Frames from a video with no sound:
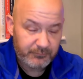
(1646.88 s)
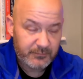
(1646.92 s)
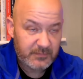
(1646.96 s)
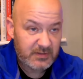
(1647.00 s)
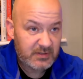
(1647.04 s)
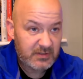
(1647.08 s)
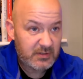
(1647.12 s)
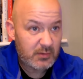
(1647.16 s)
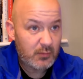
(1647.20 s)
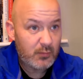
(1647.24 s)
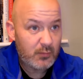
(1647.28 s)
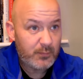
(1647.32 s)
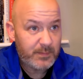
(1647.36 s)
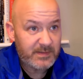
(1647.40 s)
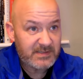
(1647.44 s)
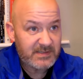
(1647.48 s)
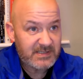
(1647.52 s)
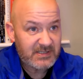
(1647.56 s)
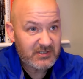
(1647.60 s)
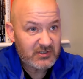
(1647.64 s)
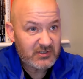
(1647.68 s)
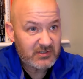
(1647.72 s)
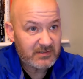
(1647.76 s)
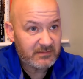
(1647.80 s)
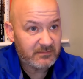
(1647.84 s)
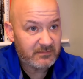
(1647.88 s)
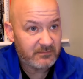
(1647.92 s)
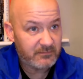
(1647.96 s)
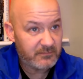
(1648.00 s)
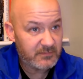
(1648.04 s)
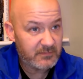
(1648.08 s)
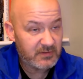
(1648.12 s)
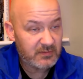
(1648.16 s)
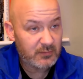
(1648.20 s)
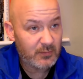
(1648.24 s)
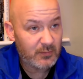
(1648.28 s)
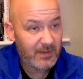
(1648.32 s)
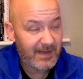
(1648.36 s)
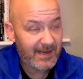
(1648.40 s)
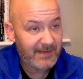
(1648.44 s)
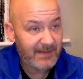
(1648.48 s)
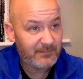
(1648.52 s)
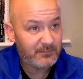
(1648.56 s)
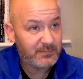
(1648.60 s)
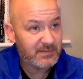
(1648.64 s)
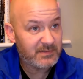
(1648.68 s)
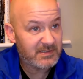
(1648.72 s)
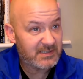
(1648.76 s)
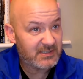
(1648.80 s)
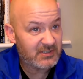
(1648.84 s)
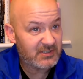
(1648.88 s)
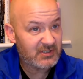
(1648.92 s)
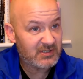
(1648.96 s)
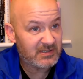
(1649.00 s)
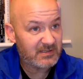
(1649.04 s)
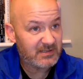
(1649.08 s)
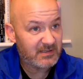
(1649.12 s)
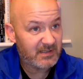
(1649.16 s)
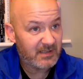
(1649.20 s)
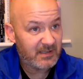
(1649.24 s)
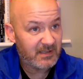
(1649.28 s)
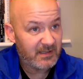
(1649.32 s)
two position, two ahead position.